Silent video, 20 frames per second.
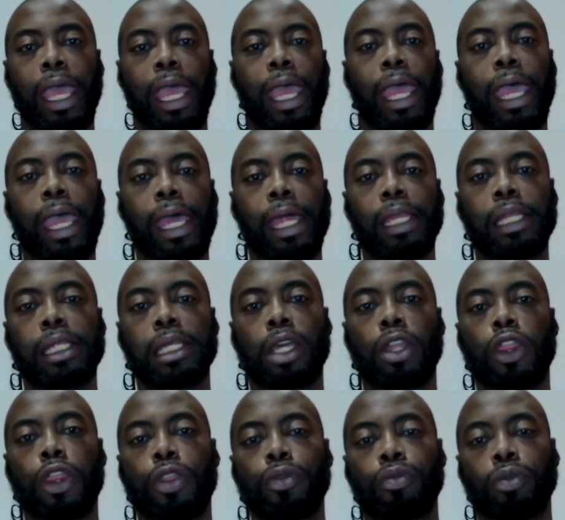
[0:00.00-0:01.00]
at
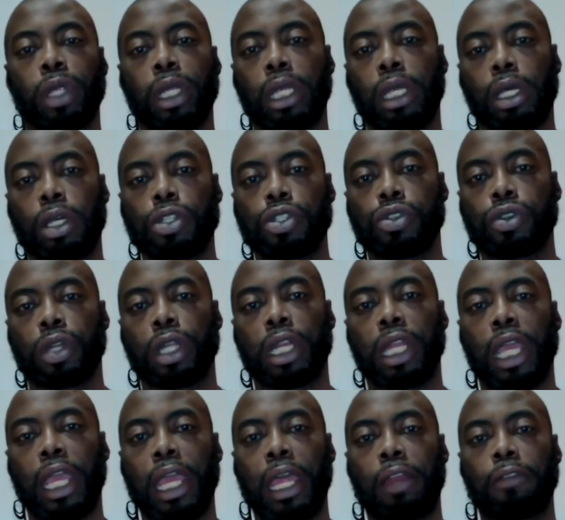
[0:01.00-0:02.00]

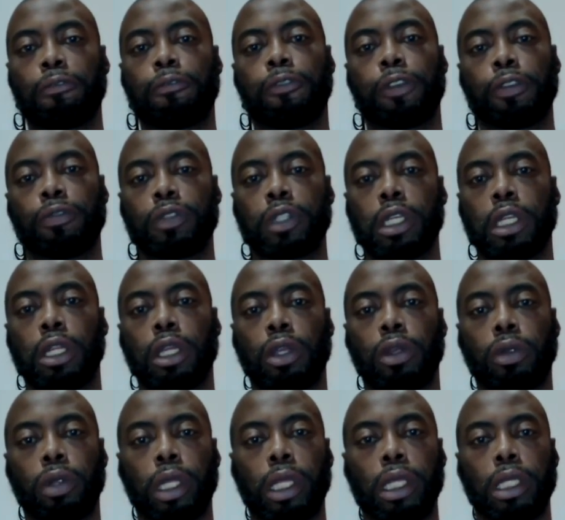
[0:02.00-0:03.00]
350
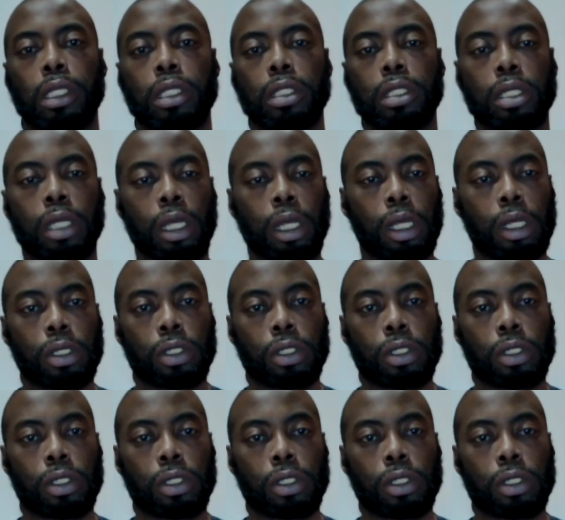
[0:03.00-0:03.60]
degrees.